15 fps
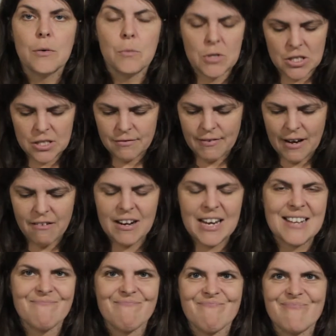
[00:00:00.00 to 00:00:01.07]
which is
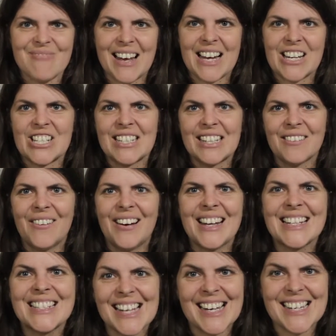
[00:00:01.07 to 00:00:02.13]
very, actually quite
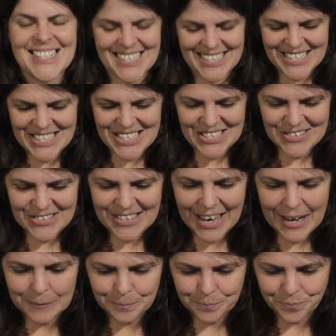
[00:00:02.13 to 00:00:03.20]
exciting to do
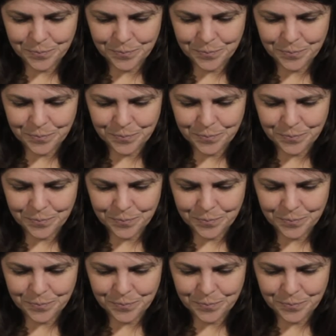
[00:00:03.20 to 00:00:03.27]
that.